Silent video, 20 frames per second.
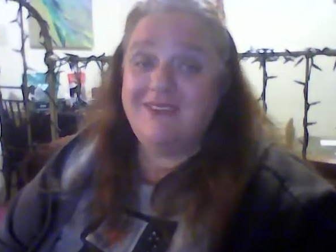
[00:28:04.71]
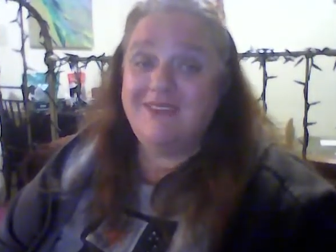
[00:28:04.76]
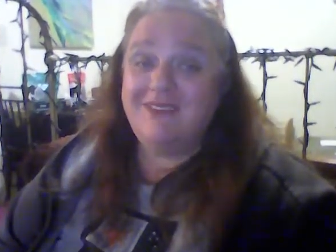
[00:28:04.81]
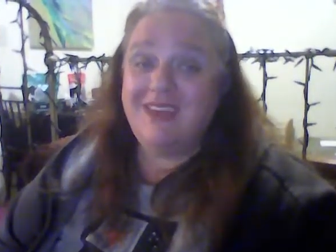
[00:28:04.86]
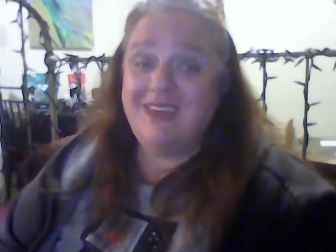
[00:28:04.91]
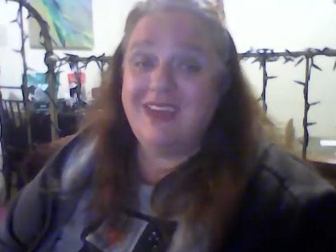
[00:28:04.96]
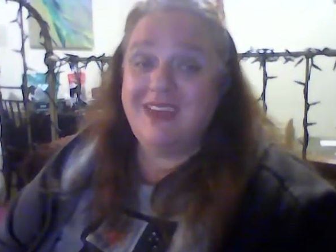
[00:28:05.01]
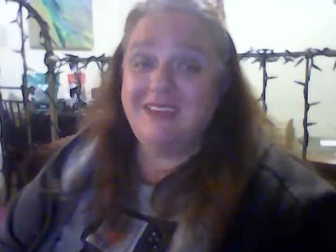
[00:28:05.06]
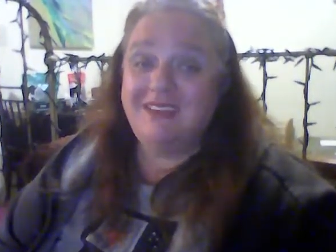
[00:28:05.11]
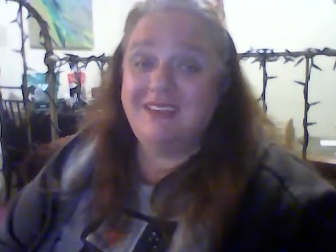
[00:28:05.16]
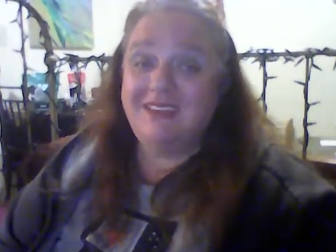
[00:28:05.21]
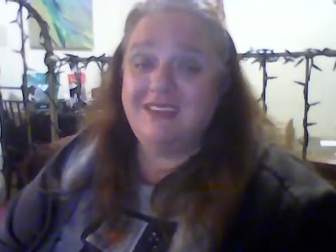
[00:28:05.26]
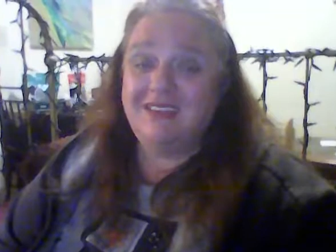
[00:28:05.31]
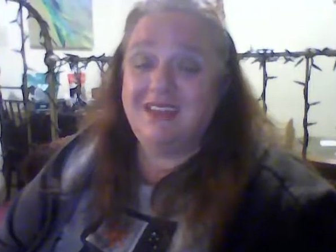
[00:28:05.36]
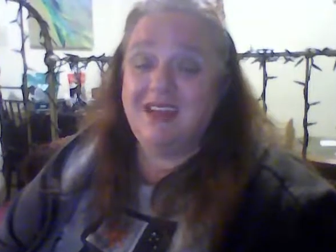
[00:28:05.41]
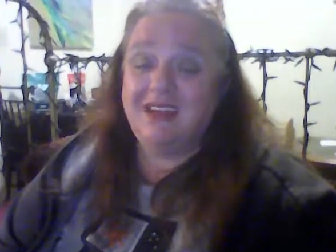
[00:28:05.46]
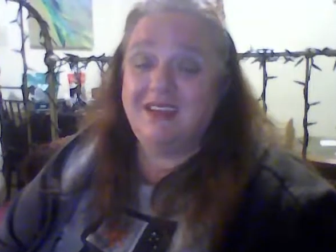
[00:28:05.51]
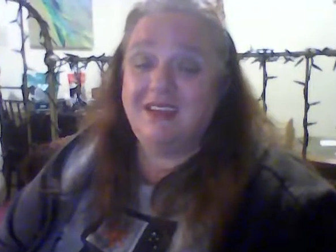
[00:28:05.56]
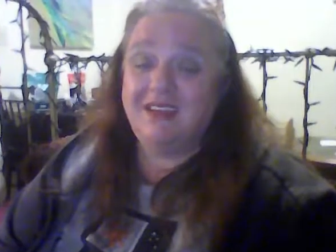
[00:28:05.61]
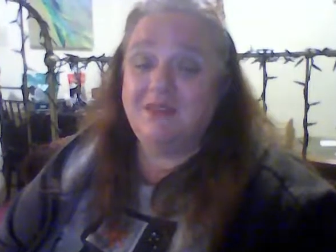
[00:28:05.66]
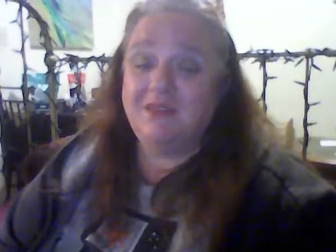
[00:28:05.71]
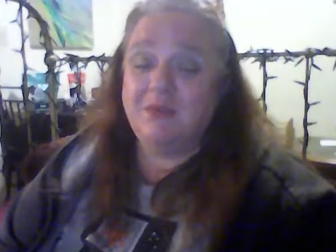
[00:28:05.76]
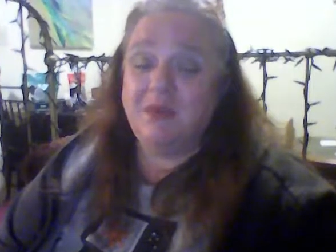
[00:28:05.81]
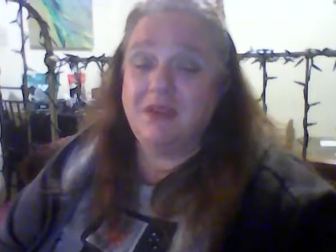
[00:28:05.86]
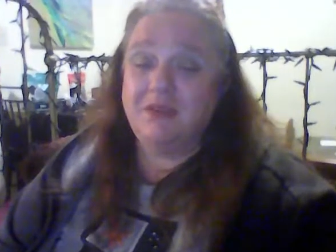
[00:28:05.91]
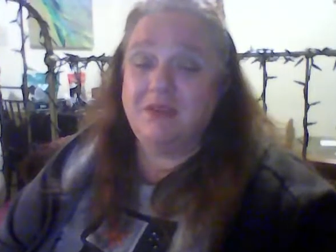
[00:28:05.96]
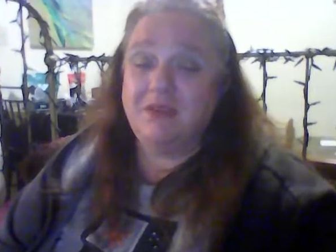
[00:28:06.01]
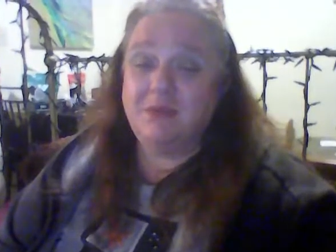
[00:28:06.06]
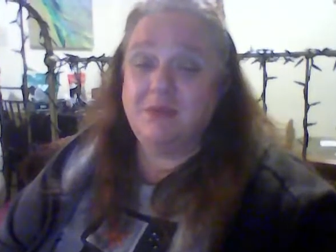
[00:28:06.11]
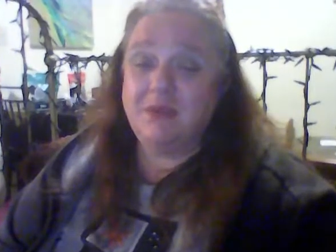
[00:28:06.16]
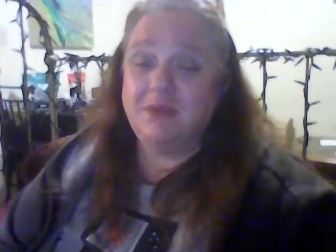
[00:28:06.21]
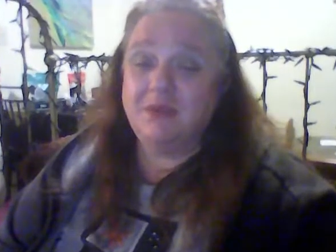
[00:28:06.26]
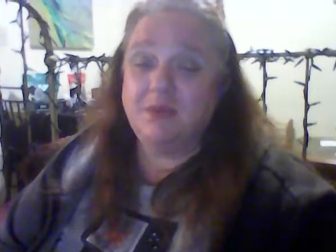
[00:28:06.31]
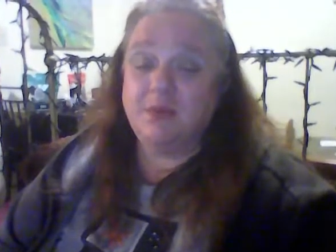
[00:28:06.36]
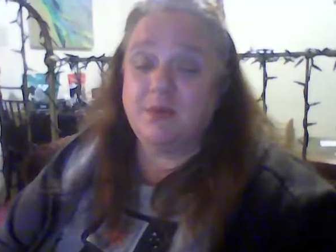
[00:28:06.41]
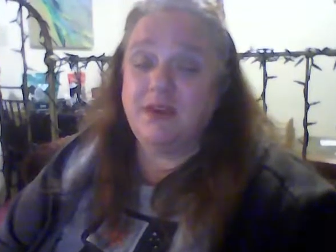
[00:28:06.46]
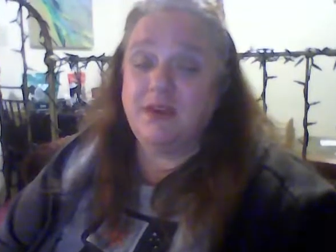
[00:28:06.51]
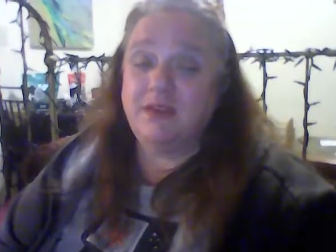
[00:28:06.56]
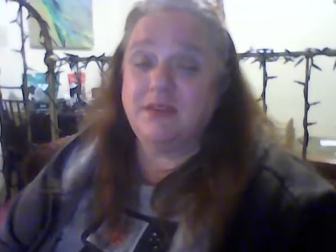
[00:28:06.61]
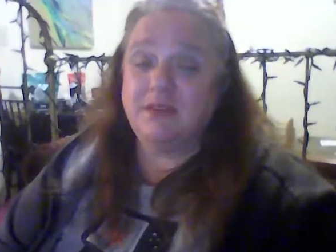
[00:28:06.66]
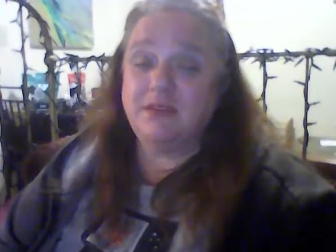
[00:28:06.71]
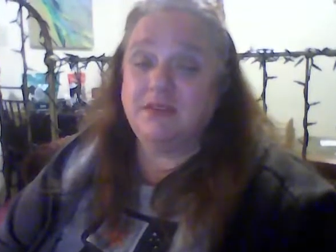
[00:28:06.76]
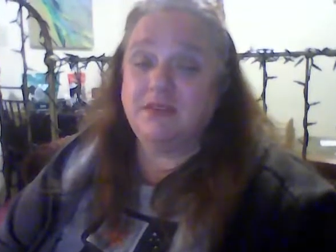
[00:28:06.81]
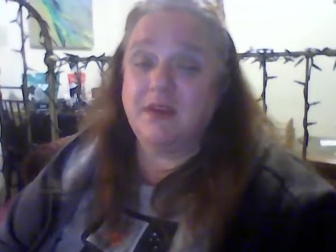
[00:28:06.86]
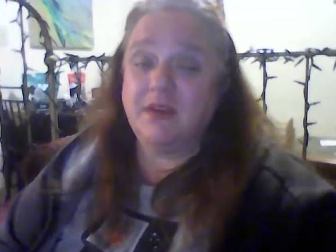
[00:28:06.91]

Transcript: I gained like way too much weight.